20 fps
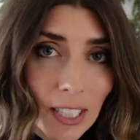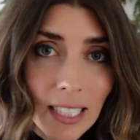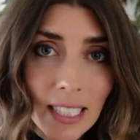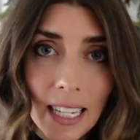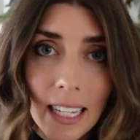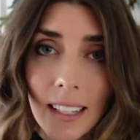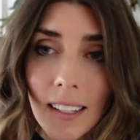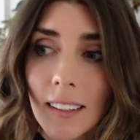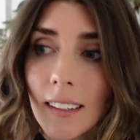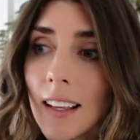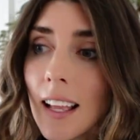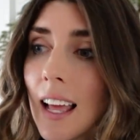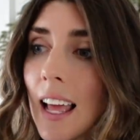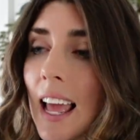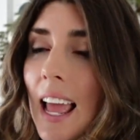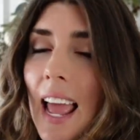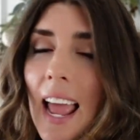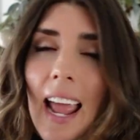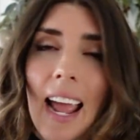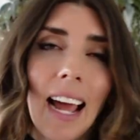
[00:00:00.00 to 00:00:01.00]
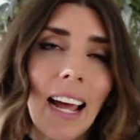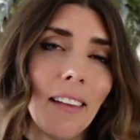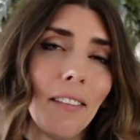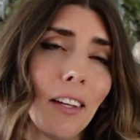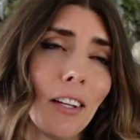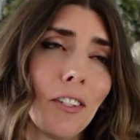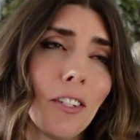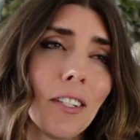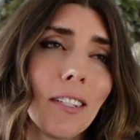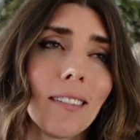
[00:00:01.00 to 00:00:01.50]
deal. And
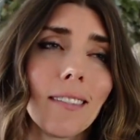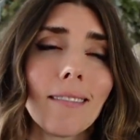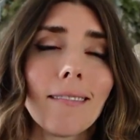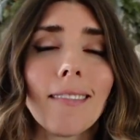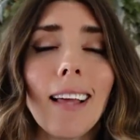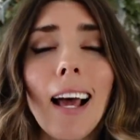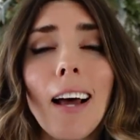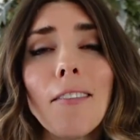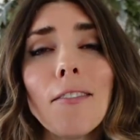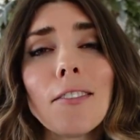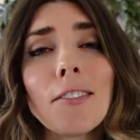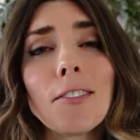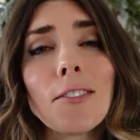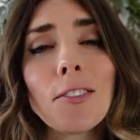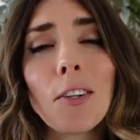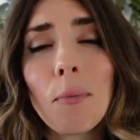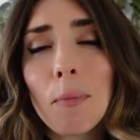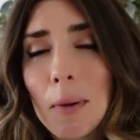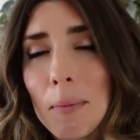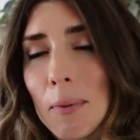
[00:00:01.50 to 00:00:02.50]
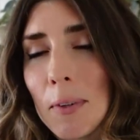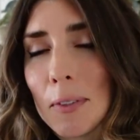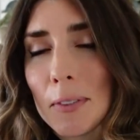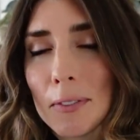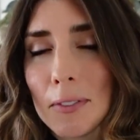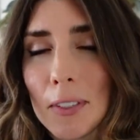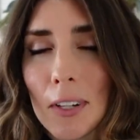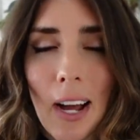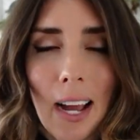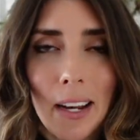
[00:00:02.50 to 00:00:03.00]
they just have so many
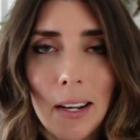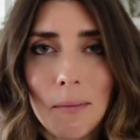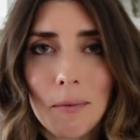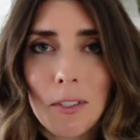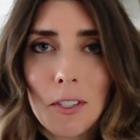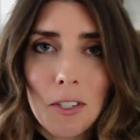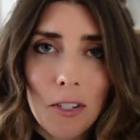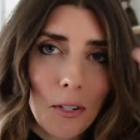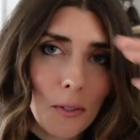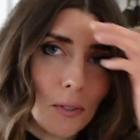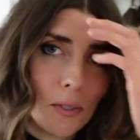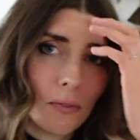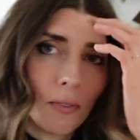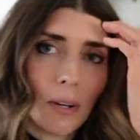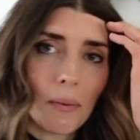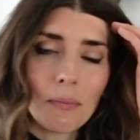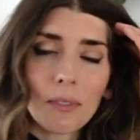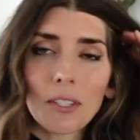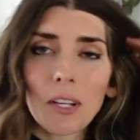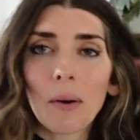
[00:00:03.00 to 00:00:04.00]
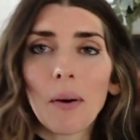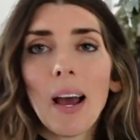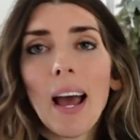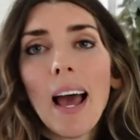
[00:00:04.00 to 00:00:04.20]
beautiful items to choose from. So